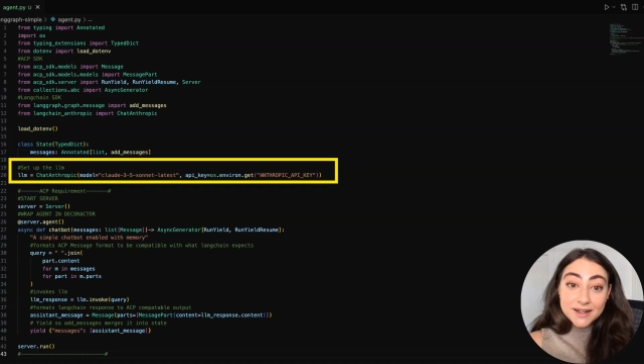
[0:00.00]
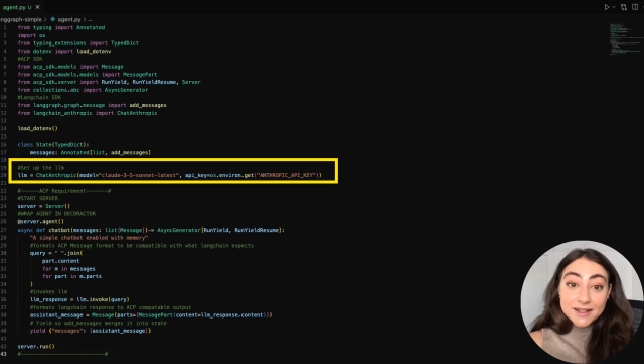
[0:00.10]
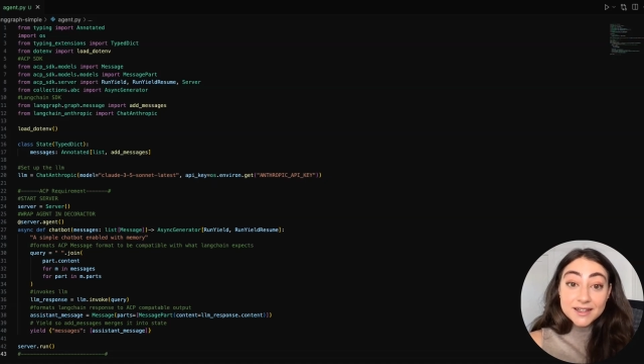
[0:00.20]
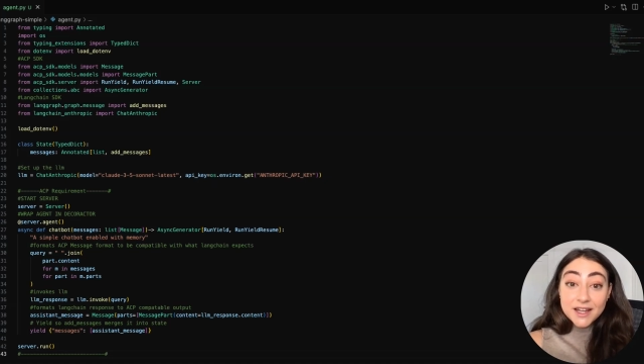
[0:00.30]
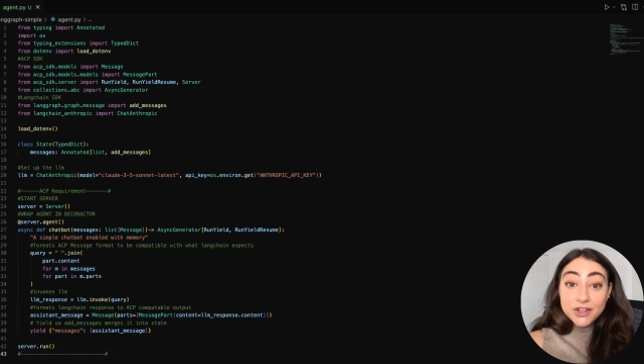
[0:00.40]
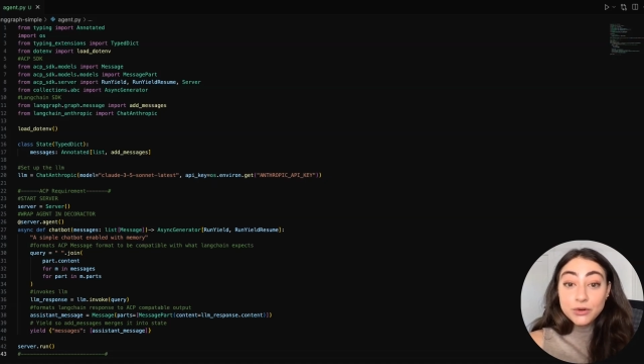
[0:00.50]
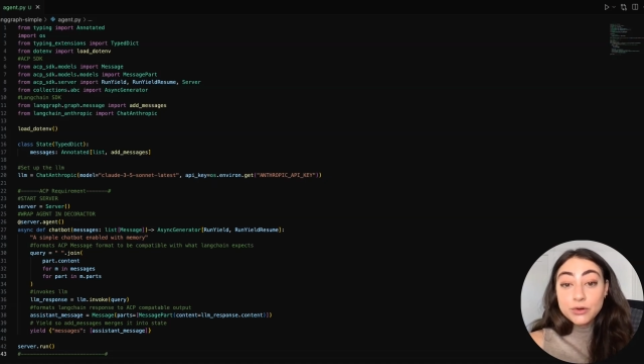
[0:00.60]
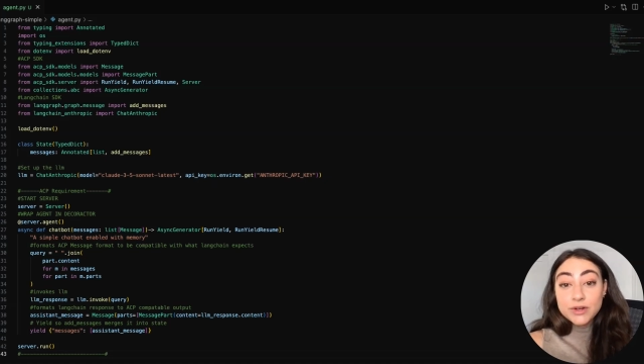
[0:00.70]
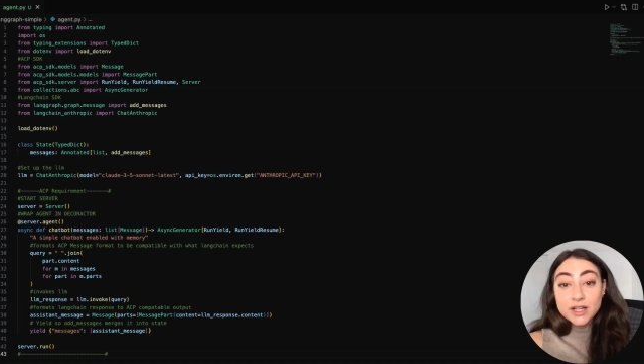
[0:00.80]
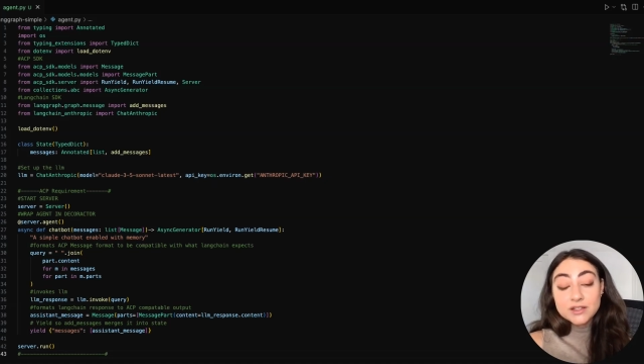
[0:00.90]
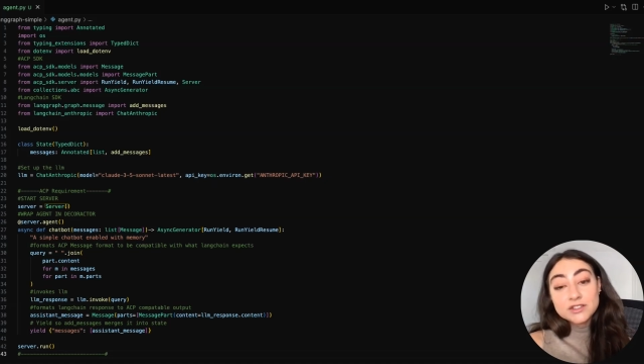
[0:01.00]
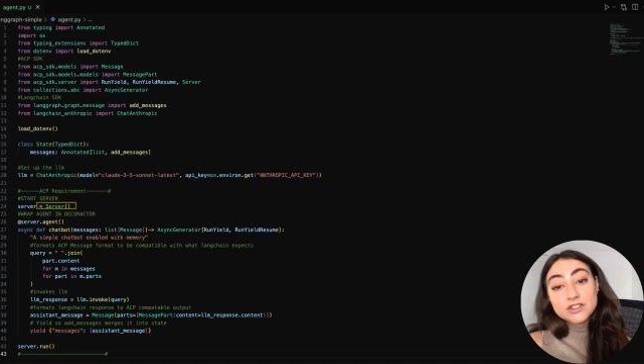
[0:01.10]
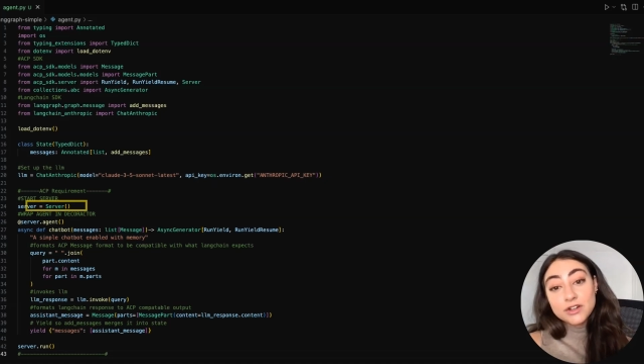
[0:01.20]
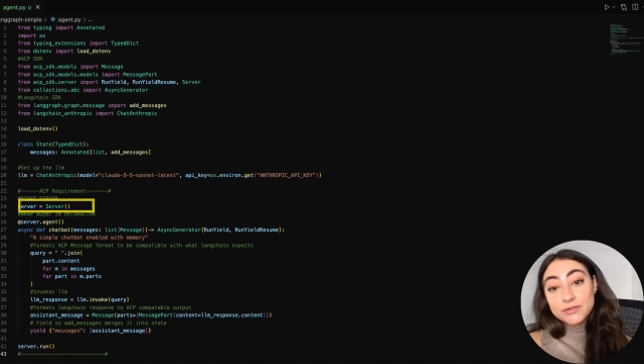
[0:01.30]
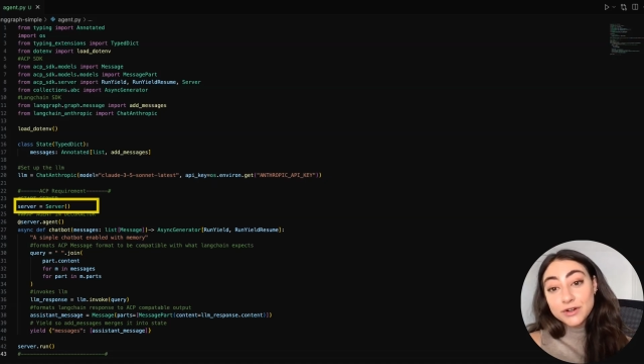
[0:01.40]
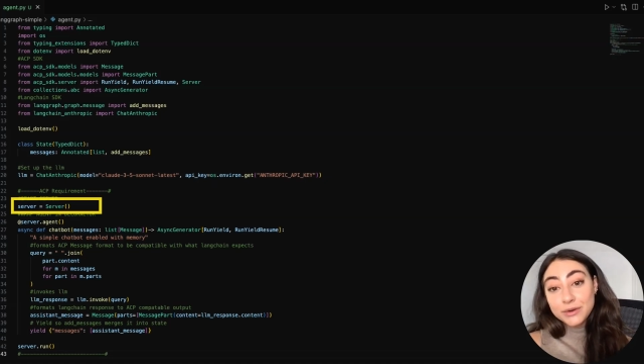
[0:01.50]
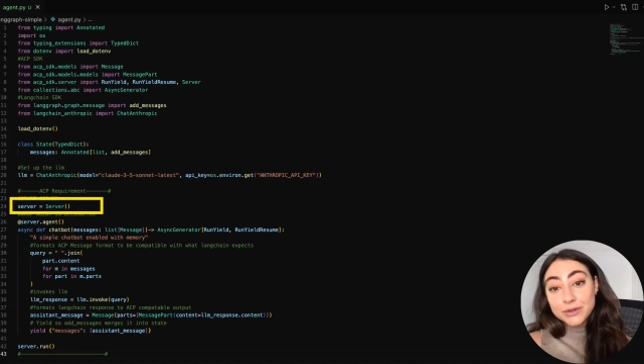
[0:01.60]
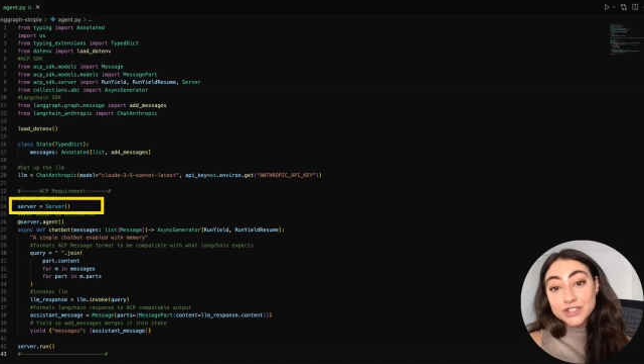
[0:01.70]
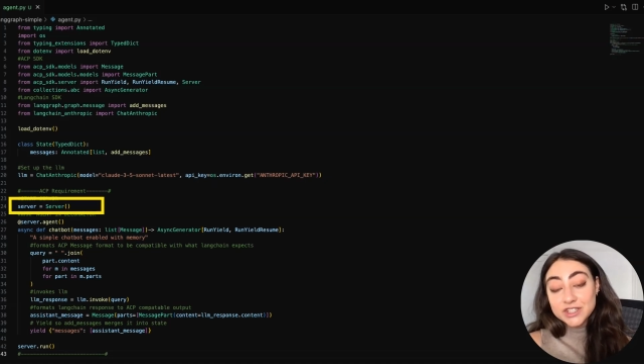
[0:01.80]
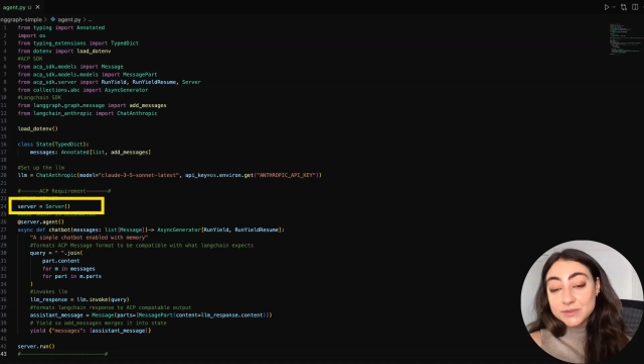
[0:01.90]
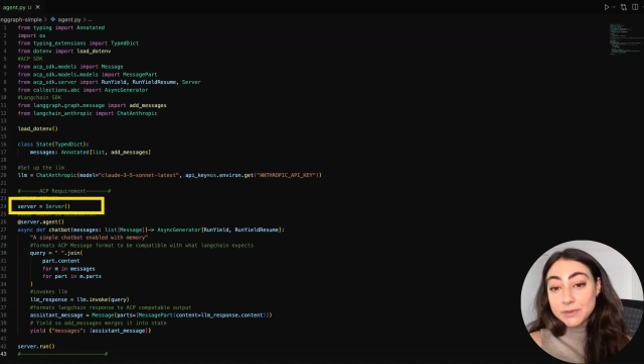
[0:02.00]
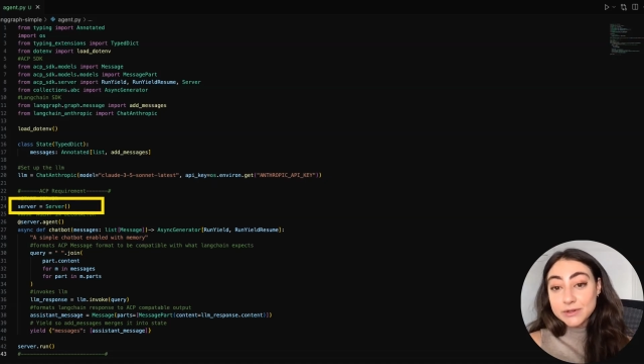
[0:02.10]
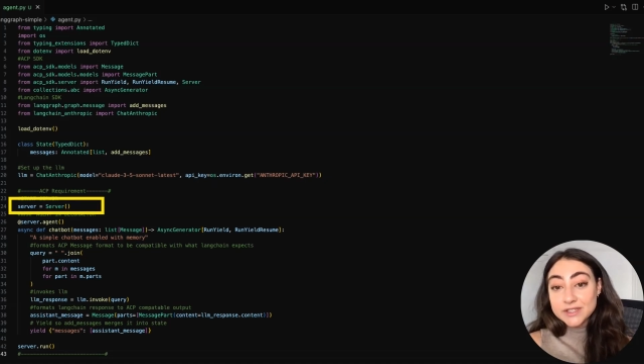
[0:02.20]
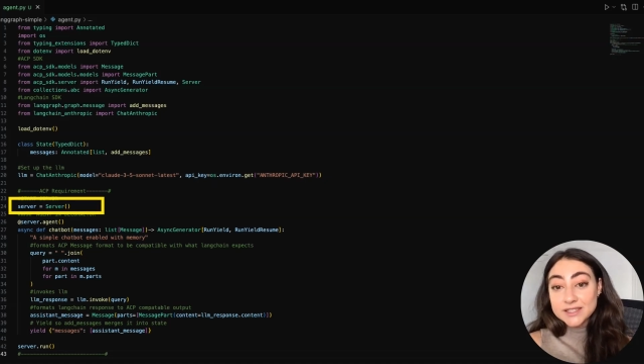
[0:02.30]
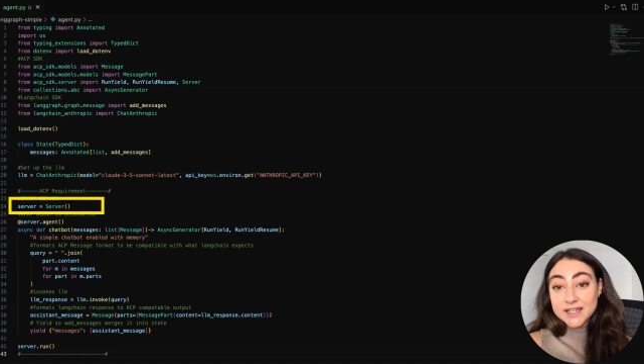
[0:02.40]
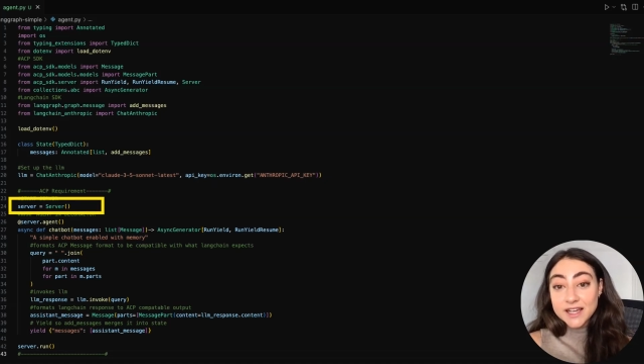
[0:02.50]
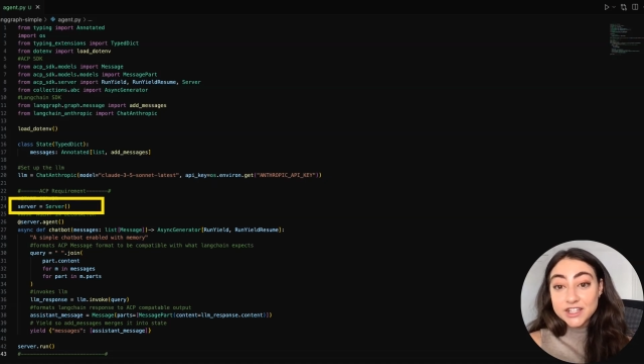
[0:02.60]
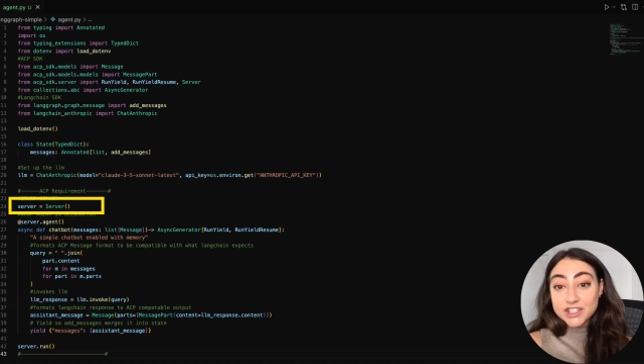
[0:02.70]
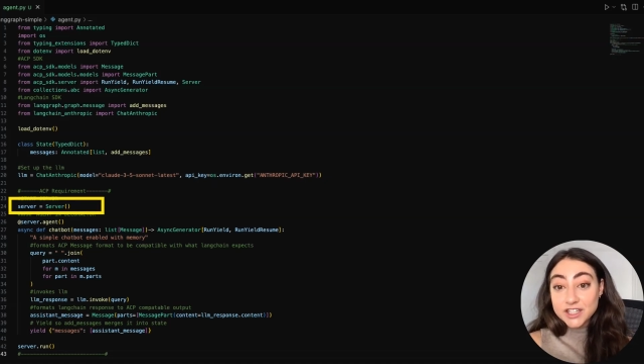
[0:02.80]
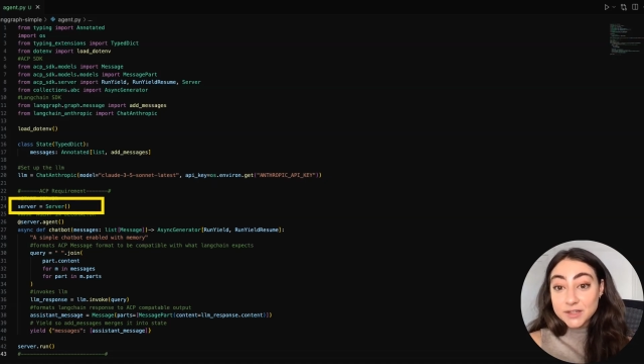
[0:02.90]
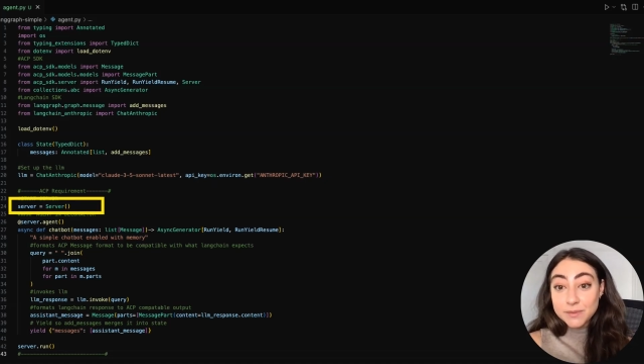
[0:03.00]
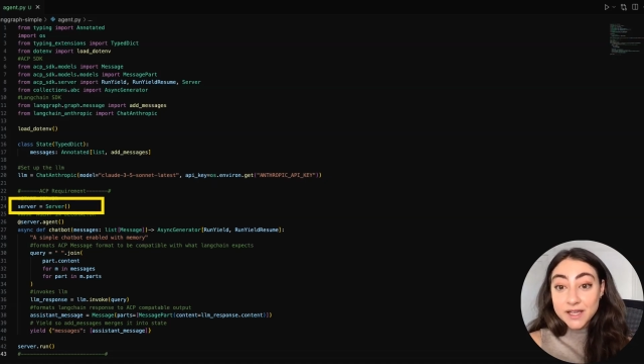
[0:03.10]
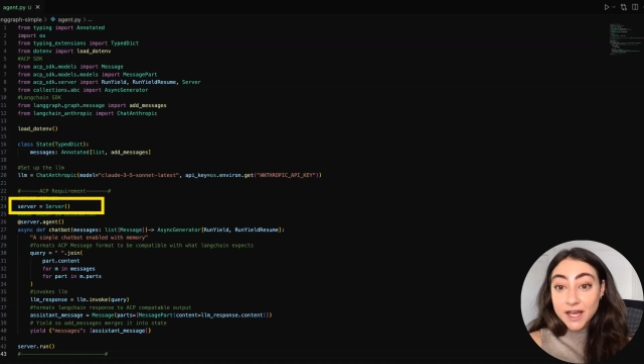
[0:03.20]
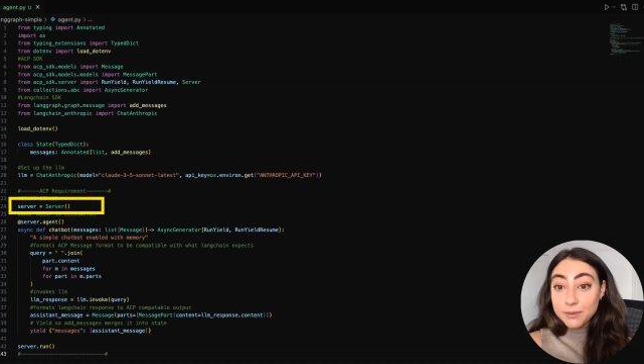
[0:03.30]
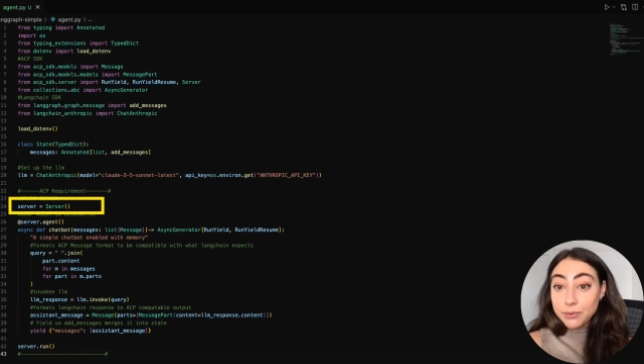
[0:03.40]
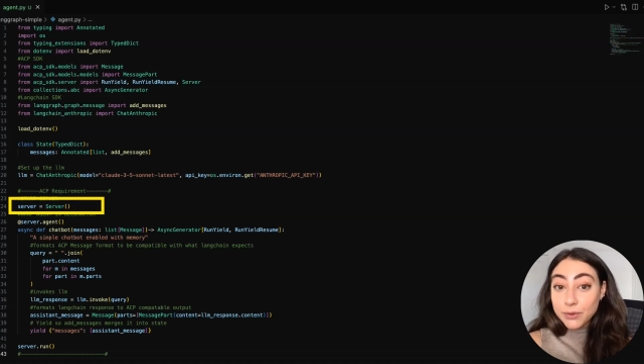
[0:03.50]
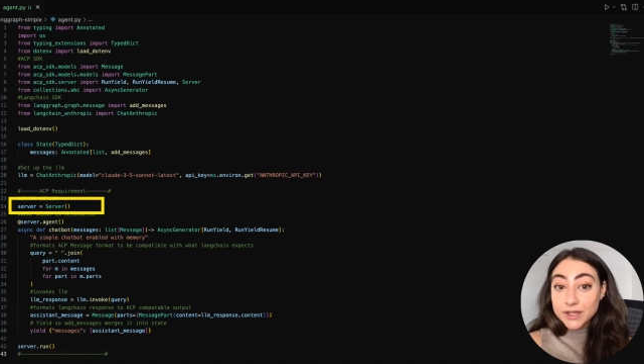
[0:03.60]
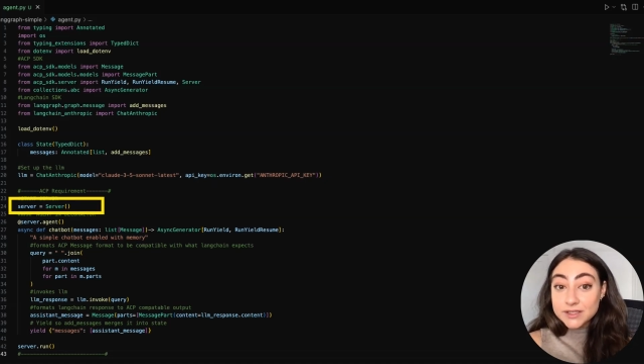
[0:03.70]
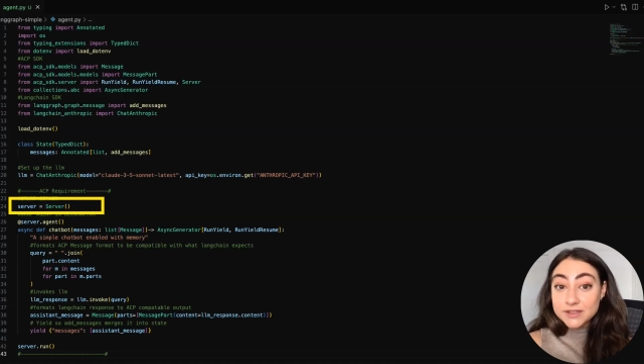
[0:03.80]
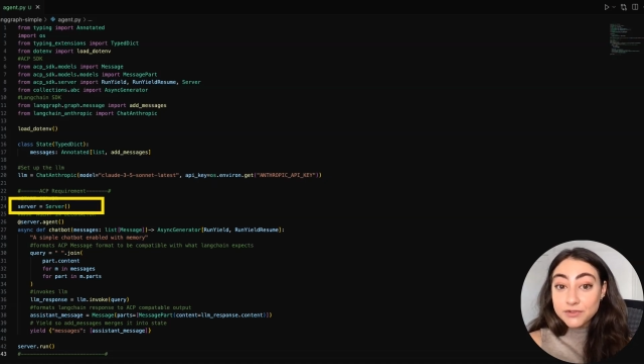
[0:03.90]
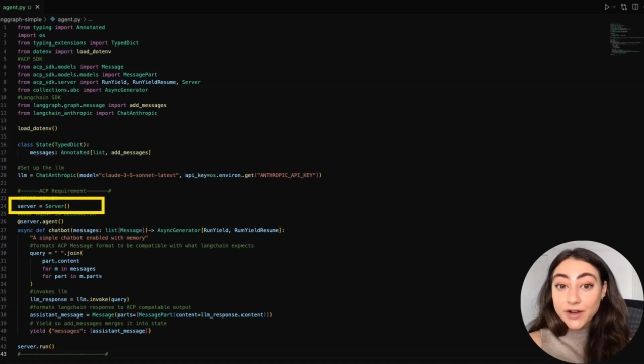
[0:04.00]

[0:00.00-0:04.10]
Then you create the server, which exposes HTTP endpoints for